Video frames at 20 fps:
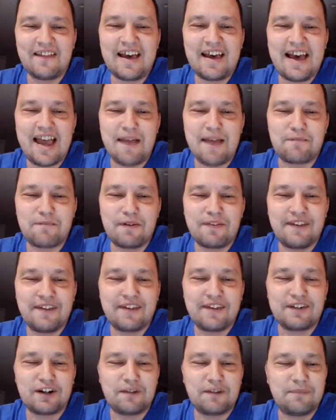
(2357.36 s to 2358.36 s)
Hey,
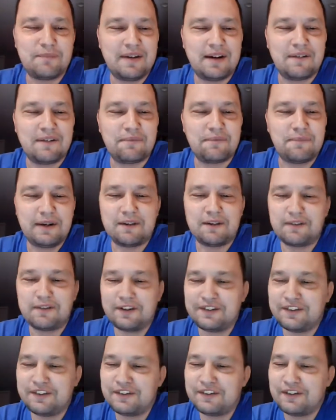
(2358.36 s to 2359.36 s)
birthdays are a big
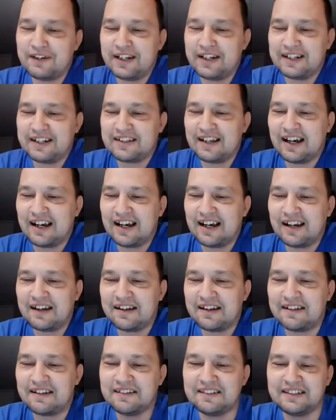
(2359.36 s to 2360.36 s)
reason to get
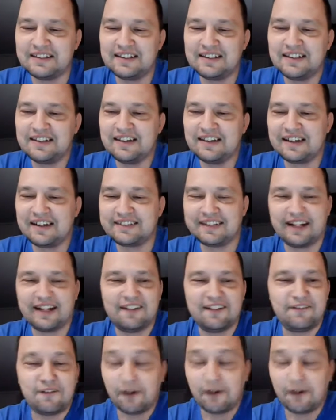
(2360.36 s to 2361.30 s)
excited